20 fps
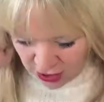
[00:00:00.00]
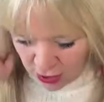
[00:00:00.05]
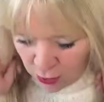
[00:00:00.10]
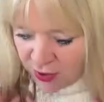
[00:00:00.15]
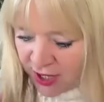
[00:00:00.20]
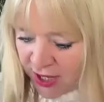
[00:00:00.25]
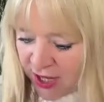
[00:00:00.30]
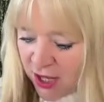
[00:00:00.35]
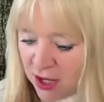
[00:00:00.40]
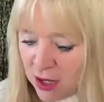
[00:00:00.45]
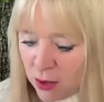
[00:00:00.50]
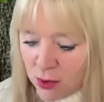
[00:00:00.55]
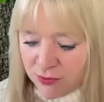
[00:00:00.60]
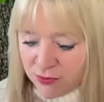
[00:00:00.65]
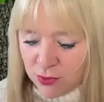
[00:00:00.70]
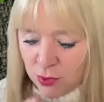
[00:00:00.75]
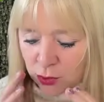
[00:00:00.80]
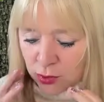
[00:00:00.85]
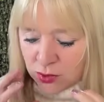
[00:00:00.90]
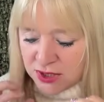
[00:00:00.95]
we've
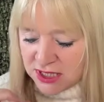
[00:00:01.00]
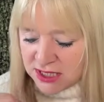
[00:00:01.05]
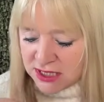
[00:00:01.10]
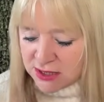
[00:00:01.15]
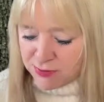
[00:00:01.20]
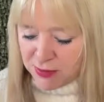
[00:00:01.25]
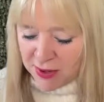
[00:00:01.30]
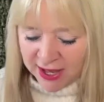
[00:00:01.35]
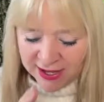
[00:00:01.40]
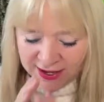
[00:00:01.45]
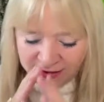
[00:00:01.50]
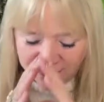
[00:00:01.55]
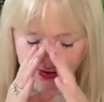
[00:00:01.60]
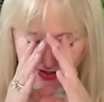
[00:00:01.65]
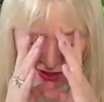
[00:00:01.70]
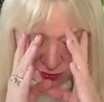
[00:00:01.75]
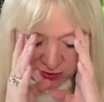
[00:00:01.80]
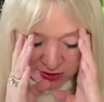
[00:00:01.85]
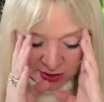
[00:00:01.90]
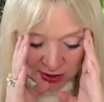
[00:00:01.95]
got all these behaviors
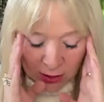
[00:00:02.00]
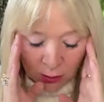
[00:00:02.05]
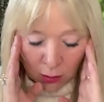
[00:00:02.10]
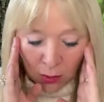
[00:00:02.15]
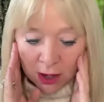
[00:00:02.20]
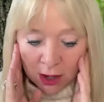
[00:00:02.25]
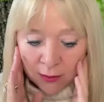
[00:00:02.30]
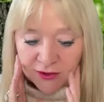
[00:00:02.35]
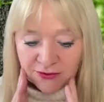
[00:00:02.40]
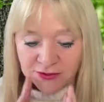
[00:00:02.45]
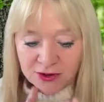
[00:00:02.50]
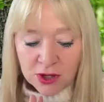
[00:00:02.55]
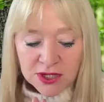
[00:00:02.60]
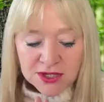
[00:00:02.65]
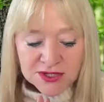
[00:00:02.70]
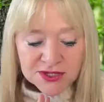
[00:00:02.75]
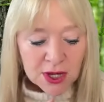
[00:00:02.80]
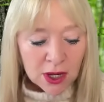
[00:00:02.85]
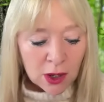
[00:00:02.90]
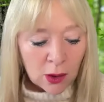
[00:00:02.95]
and we don't know why we feel a
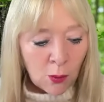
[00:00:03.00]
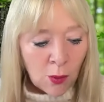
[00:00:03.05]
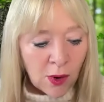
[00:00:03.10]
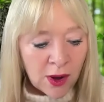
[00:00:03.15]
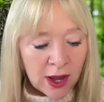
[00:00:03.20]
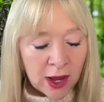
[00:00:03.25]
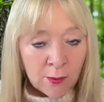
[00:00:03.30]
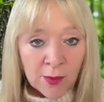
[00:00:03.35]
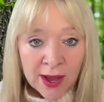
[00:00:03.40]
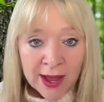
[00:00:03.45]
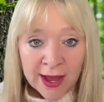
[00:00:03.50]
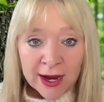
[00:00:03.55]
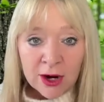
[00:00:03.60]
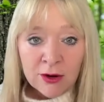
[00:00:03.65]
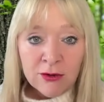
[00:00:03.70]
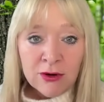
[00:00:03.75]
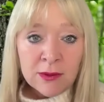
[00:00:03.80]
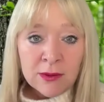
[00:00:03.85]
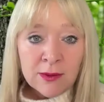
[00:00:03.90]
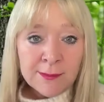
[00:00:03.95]
certain way, and we're
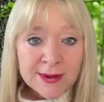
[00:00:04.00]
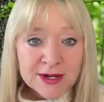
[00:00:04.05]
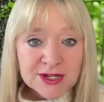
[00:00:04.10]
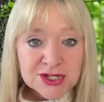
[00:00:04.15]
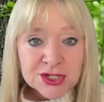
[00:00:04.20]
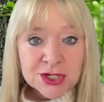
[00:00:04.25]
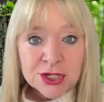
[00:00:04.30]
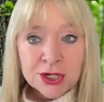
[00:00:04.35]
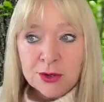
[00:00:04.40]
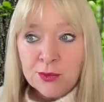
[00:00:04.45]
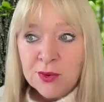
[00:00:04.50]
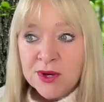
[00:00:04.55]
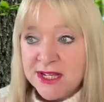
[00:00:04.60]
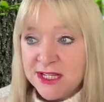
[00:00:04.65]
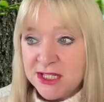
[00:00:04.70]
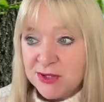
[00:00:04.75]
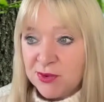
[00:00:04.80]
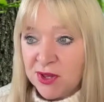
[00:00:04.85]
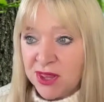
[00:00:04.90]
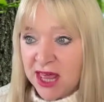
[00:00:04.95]
angry, we're passionate, we're
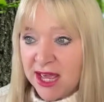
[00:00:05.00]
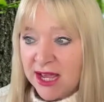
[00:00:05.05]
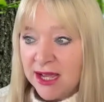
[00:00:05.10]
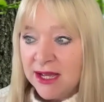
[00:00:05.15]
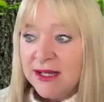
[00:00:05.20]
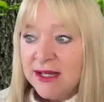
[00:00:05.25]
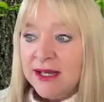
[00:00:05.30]
this, we're that.